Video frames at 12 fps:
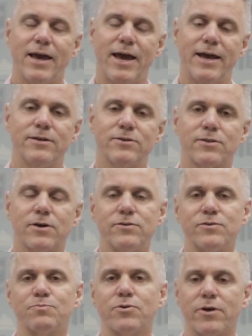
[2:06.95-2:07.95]
and
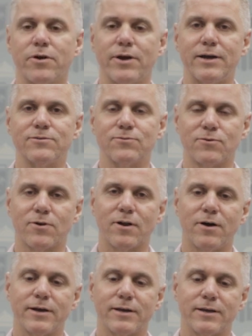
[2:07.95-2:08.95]
those programs will look
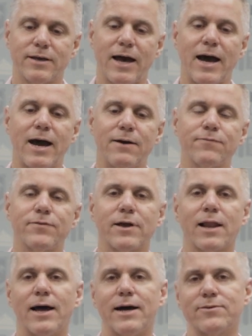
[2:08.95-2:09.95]
like half the
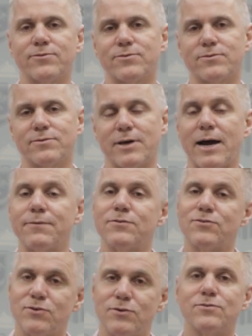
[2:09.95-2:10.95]
class, half the
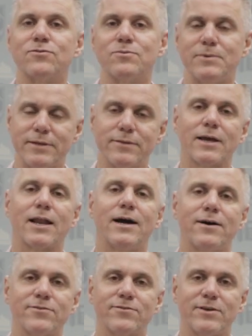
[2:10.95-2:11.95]
students will be in the
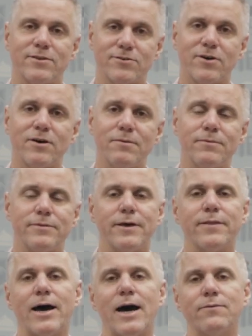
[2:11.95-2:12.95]
class at a time and the
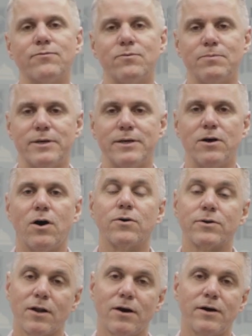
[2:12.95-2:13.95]
other half will be
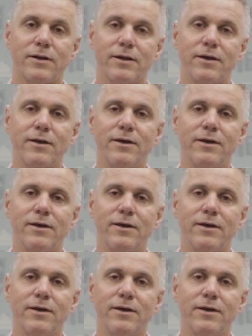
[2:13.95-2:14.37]
online.